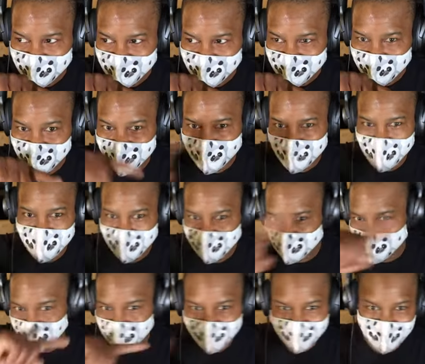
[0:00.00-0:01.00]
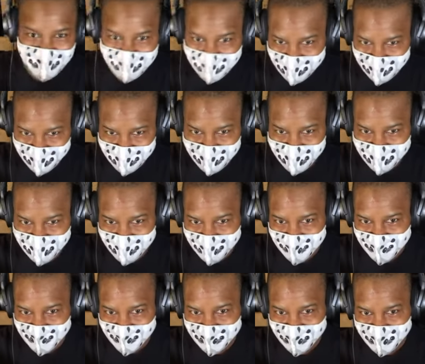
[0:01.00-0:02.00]
the Republicans want either.
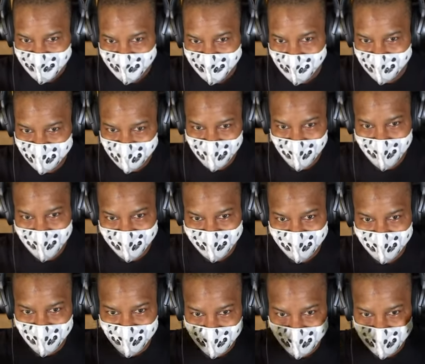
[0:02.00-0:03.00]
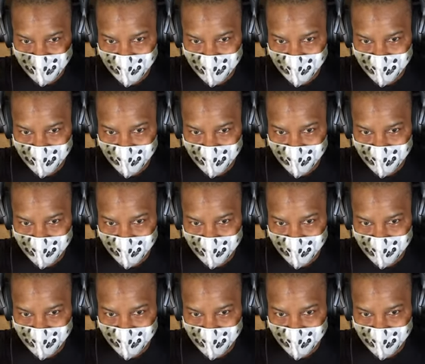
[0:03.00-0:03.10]
That's why there was an